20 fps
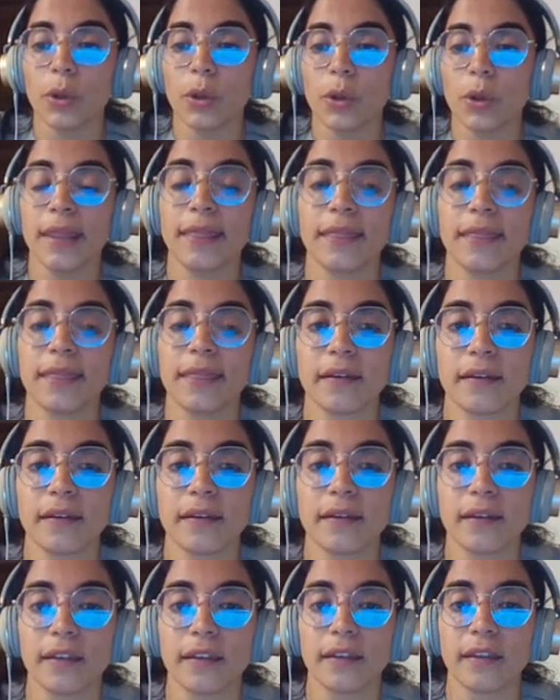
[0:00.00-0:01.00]
with
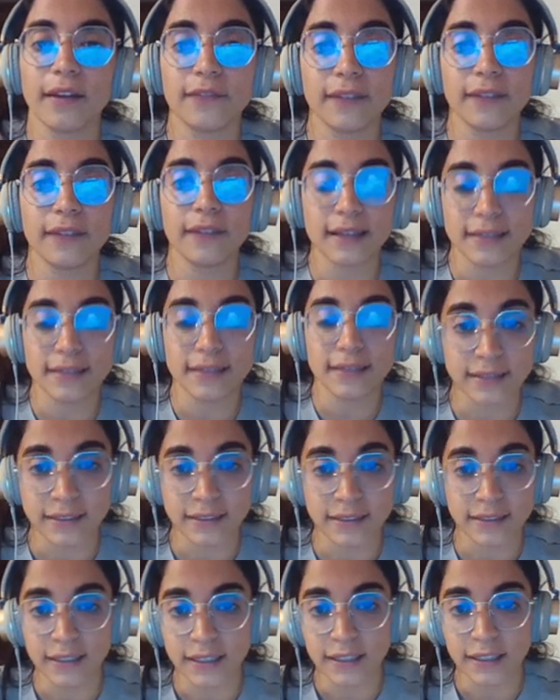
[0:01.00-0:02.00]
the
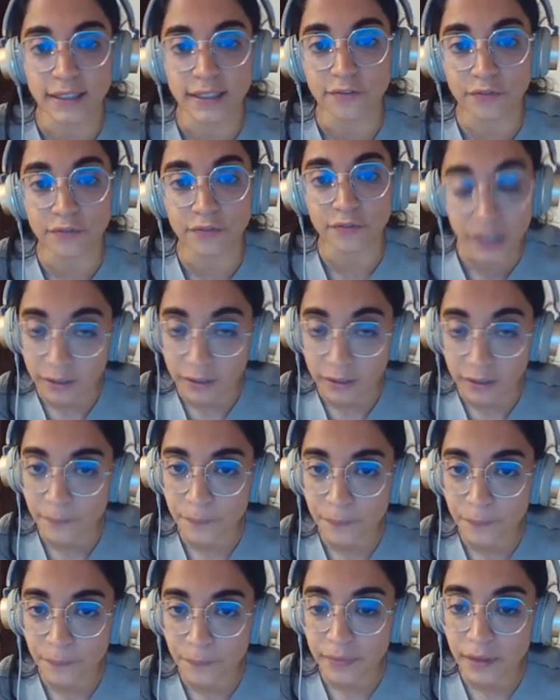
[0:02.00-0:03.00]
velocity v,